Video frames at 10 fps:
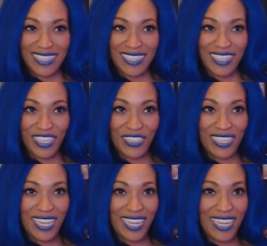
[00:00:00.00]
There's
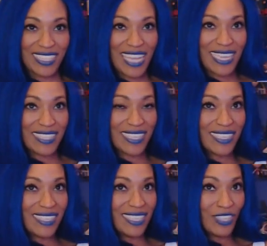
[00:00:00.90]
a Tesla
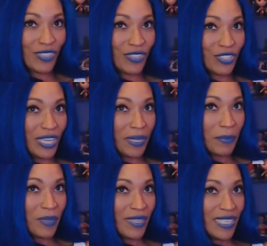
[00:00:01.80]
dealership
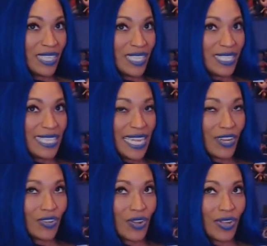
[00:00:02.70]

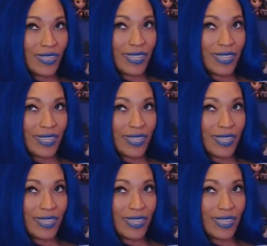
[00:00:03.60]
down on like